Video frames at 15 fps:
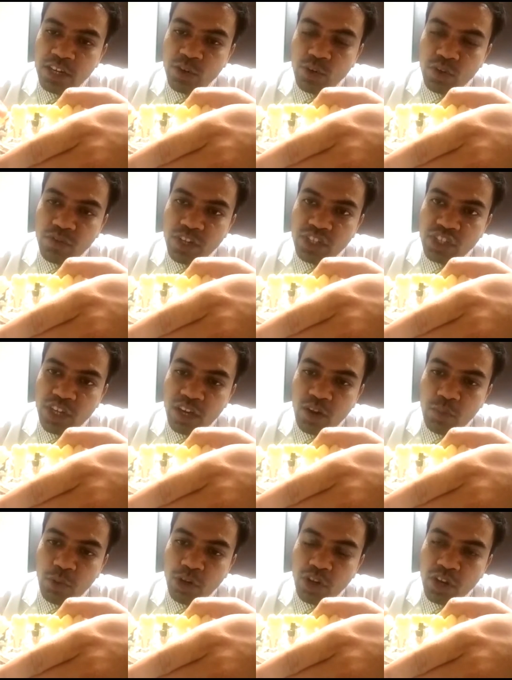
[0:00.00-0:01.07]
due to which
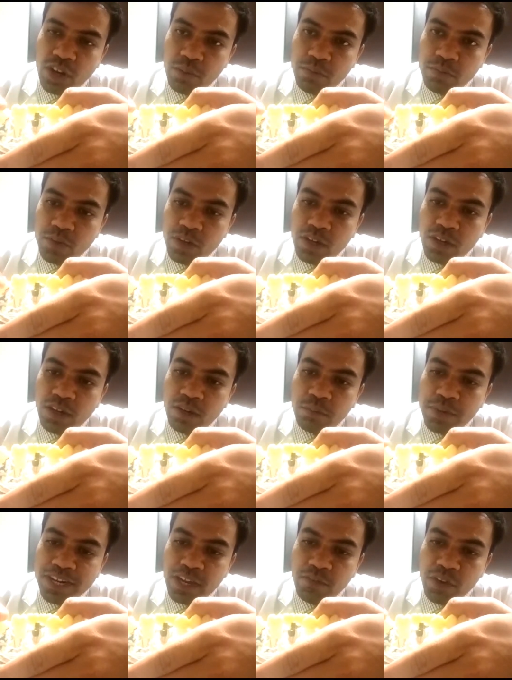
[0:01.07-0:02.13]
uh, operculum
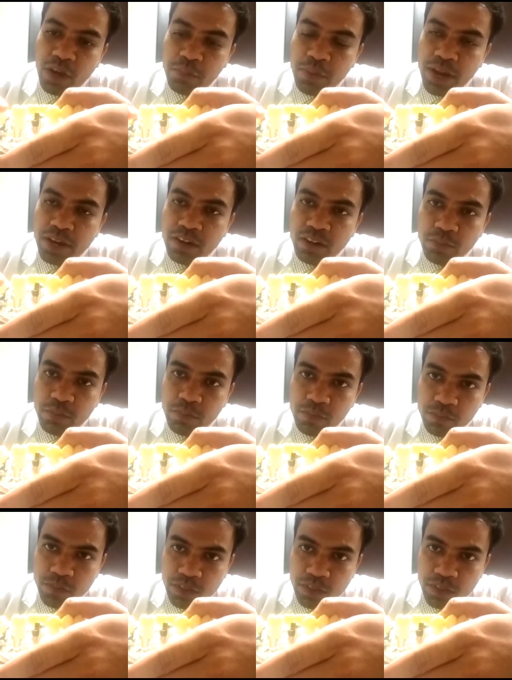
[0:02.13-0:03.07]
uh, may develop and